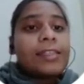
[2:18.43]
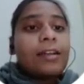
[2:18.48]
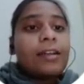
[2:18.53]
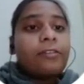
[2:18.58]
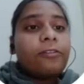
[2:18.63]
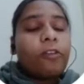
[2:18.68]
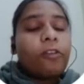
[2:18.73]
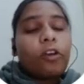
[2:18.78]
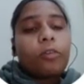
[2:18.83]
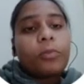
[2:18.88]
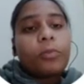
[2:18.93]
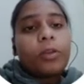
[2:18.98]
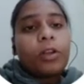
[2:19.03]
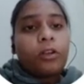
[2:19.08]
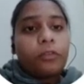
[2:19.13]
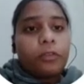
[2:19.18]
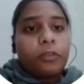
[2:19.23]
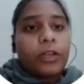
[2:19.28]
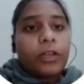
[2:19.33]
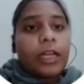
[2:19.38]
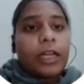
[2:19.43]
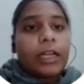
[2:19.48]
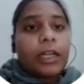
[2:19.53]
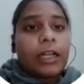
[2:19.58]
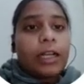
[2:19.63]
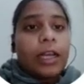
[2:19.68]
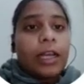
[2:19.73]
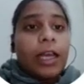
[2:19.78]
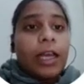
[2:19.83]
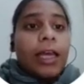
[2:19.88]
Rate is given
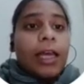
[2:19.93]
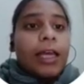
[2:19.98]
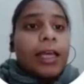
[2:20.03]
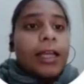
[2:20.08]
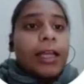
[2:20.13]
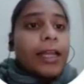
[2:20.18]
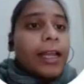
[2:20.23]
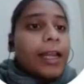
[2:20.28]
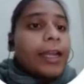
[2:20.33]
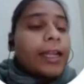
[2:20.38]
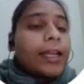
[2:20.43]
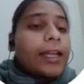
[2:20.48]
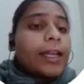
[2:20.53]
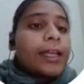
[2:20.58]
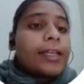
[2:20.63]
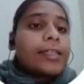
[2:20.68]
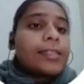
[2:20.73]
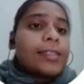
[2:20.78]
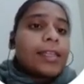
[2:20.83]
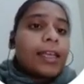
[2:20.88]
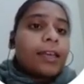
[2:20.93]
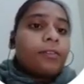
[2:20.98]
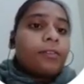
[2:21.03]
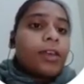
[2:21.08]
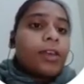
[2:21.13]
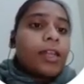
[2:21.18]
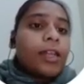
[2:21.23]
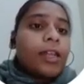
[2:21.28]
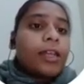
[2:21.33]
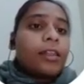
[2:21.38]
in the form of K,
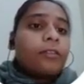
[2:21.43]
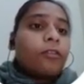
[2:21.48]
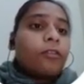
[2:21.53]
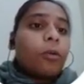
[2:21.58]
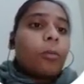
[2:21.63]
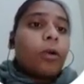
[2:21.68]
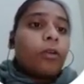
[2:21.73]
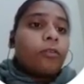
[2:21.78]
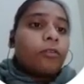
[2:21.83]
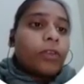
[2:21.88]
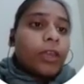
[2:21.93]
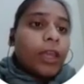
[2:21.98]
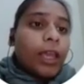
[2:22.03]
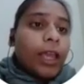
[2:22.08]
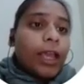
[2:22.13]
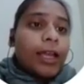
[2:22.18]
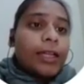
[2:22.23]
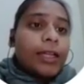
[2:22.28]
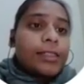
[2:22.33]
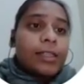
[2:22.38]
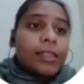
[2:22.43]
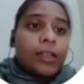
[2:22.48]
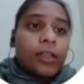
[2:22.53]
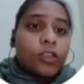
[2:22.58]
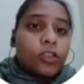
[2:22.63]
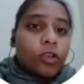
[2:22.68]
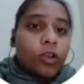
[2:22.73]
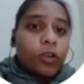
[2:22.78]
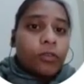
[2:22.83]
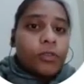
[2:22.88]
concentration of C to the power n.
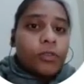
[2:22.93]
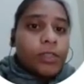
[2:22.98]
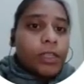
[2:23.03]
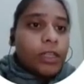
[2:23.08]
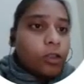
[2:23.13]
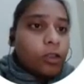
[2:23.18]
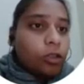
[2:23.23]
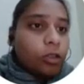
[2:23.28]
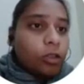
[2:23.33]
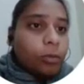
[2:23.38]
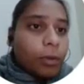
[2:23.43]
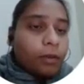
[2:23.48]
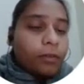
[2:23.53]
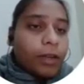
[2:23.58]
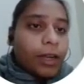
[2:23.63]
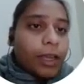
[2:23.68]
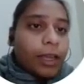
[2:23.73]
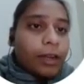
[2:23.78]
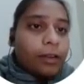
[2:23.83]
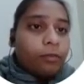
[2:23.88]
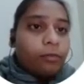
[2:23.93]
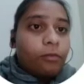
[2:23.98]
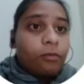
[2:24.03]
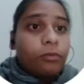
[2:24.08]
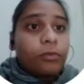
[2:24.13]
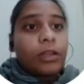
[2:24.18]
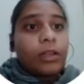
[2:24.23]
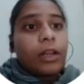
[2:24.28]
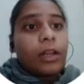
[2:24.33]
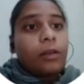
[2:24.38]
Then what is K? K is the
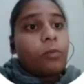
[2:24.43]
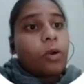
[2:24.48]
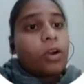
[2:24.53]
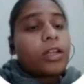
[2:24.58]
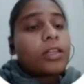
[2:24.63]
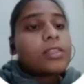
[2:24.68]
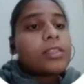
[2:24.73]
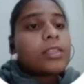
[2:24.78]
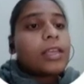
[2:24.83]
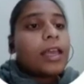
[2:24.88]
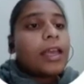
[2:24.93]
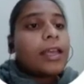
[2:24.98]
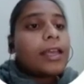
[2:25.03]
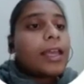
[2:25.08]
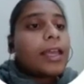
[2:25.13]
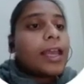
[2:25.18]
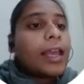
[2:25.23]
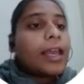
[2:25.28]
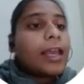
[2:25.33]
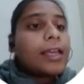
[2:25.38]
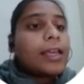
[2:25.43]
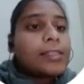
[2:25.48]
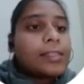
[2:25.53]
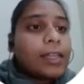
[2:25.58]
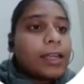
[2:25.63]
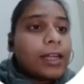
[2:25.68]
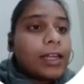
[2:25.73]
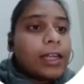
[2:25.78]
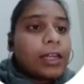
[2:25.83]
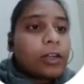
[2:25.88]
rate constant. Here
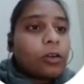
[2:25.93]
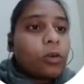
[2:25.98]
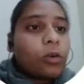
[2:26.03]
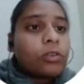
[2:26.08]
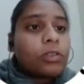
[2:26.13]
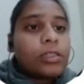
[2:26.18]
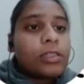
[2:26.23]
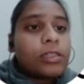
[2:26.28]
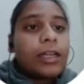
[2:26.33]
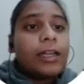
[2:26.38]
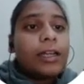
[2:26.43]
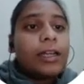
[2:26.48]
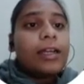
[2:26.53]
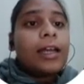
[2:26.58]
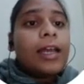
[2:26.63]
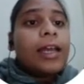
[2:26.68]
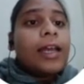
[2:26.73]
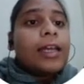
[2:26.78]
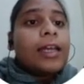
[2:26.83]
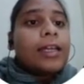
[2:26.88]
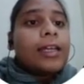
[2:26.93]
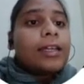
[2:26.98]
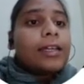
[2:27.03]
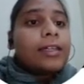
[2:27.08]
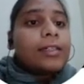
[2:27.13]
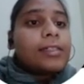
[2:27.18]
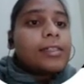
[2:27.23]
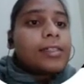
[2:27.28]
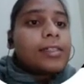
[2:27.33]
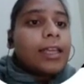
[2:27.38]
C is the
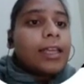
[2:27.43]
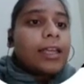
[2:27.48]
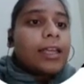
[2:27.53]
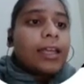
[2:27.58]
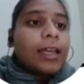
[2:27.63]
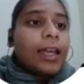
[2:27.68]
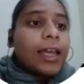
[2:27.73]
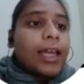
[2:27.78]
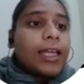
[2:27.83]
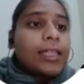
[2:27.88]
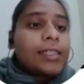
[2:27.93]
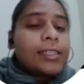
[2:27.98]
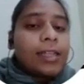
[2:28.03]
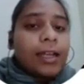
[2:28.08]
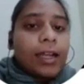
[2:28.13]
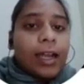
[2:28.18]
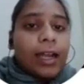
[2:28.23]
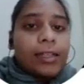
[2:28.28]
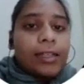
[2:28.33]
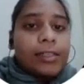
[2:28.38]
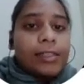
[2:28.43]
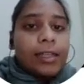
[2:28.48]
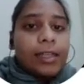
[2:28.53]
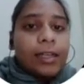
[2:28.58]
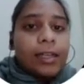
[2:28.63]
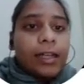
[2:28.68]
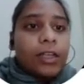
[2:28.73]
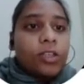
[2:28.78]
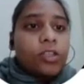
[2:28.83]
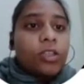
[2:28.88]
concentration and n,
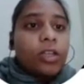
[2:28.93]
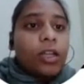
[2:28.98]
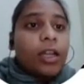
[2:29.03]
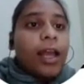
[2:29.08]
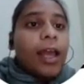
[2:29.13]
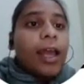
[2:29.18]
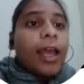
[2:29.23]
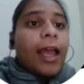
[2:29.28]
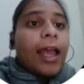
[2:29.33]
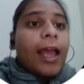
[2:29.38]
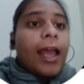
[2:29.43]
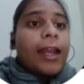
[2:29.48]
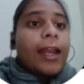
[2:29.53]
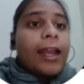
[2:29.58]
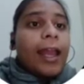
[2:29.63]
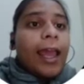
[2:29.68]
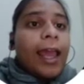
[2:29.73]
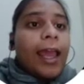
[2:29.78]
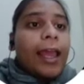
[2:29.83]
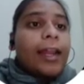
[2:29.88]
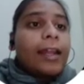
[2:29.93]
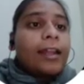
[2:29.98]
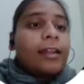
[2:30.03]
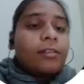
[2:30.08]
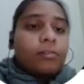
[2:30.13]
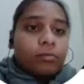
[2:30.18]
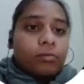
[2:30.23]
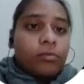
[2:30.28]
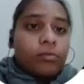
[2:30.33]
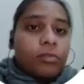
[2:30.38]
which is given
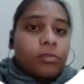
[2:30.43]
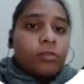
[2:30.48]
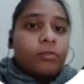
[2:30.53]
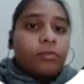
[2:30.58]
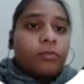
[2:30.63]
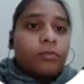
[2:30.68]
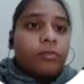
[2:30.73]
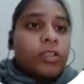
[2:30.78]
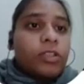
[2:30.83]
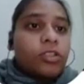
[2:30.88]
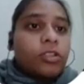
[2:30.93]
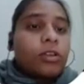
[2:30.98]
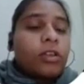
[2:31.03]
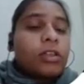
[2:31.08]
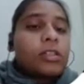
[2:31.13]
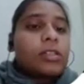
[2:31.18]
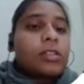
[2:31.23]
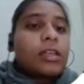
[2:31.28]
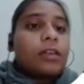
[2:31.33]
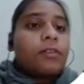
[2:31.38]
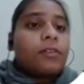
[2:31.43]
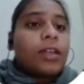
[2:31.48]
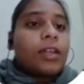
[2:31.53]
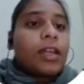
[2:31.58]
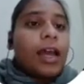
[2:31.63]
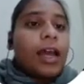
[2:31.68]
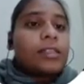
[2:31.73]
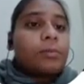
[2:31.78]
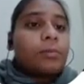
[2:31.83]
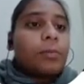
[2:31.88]
as a power, is
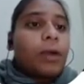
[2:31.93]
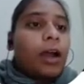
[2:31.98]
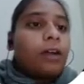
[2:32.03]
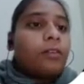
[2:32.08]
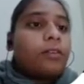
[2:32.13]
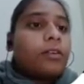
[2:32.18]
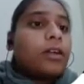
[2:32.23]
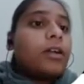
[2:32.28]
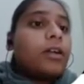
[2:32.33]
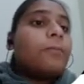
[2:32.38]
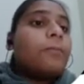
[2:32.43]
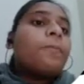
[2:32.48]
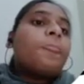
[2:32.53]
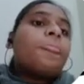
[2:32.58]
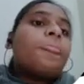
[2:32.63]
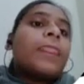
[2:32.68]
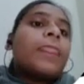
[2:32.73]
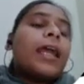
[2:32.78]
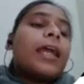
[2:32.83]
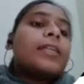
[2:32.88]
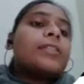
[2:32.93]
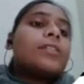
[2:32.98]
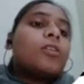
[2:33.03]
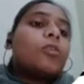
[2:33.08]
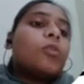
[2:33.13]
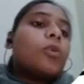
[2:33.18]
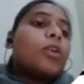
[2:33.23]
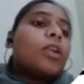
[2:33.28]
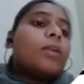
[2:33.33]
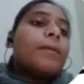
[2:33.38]
denoted by the order of the
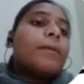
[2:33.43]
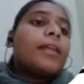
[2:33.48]
reaction.